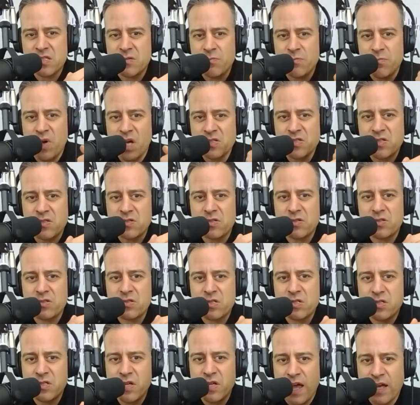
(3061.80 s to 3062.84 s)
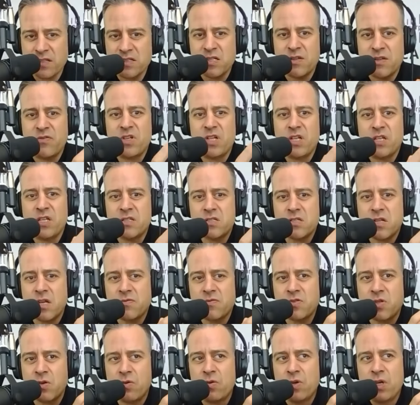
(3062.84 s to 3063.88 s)
in muscles and activity and stuff.
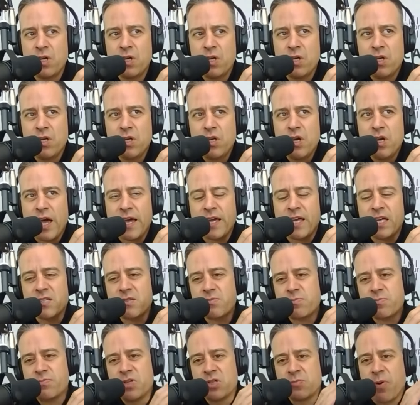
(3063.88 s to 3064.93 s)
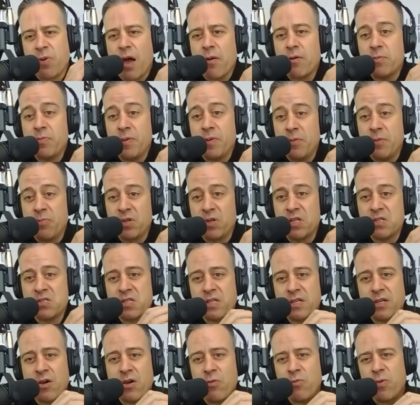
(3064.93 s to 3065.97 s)
So I guess there's probably people
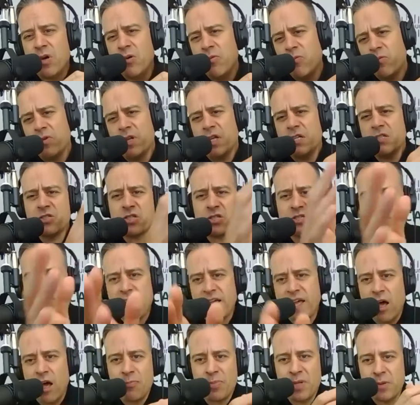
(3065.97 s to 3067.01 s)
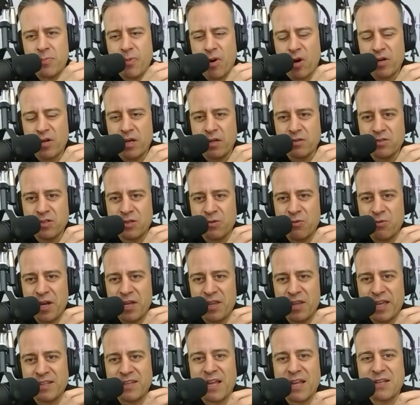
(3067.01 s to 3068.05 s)
listening going, well, let's just take out PPAR delta,
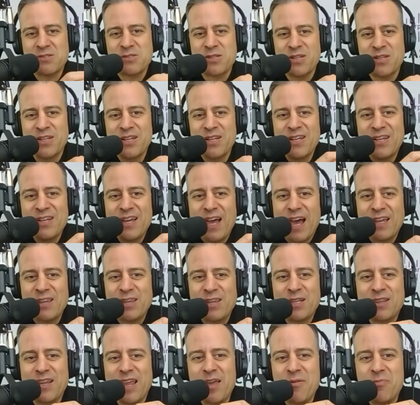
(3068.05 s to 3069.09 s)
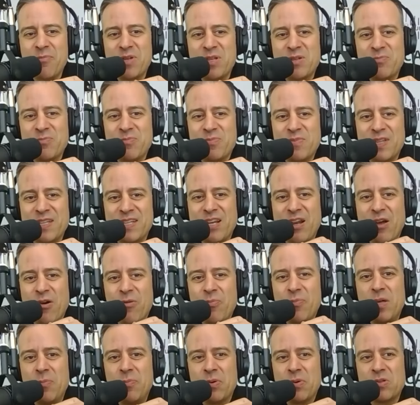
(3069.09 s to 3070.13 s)
right? Like that's a, I think layman, you know,
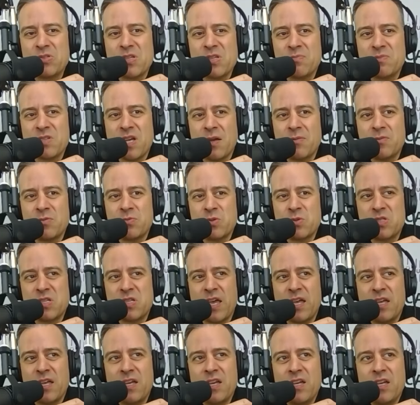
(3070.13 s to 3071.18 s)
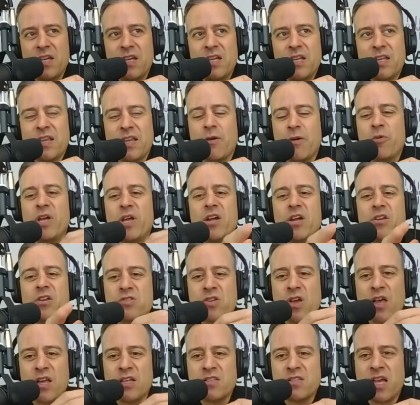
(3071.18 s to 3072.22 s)
people sometimes will say, like we hear
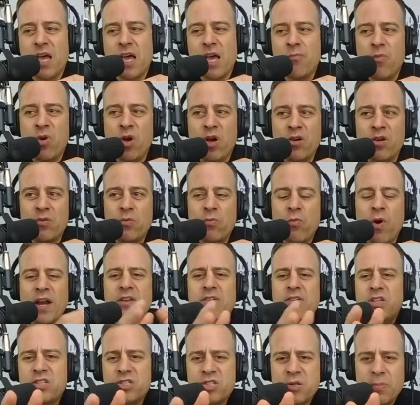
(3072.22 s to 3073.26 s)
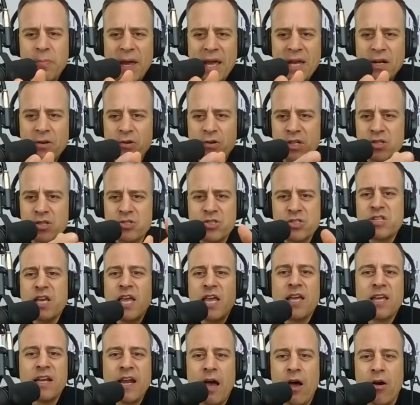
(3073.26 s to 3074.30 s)
this all the time, well, why do you need your pancreas? Just
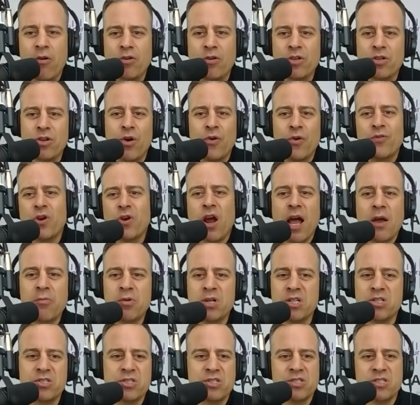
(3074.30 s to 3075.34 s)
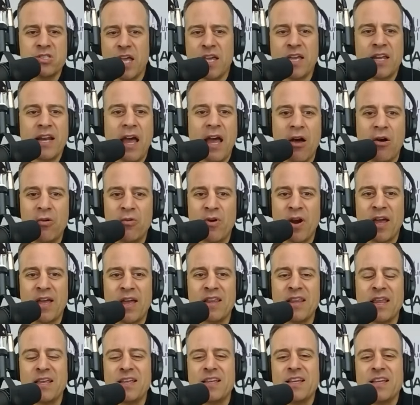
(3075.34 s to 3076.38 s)
take it out. You know, if you're high risk, just take it out,
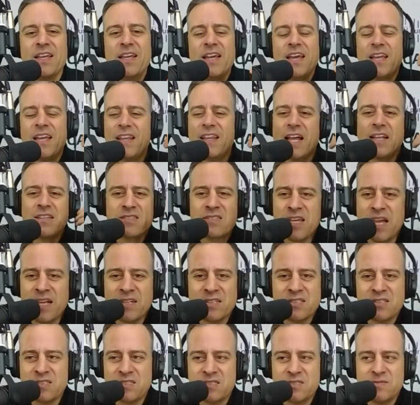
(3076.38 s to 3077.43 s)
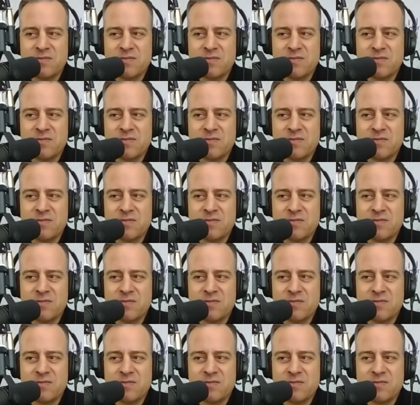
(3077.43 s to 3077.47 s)
right? Like, and that, that,